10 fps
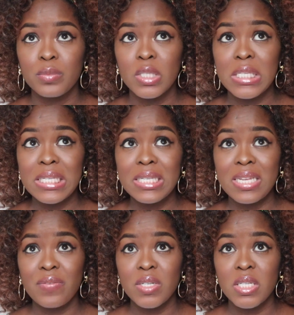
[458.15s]

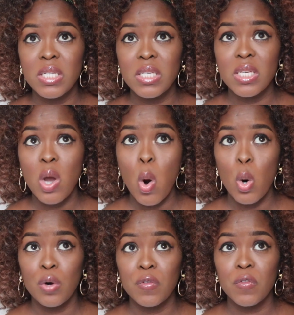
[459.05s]
7th
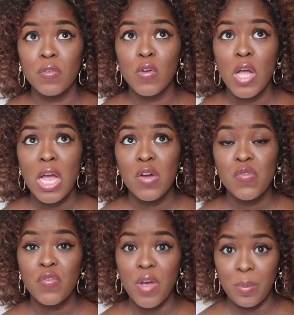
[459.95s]
of
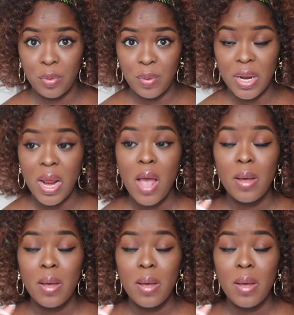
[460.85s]
February,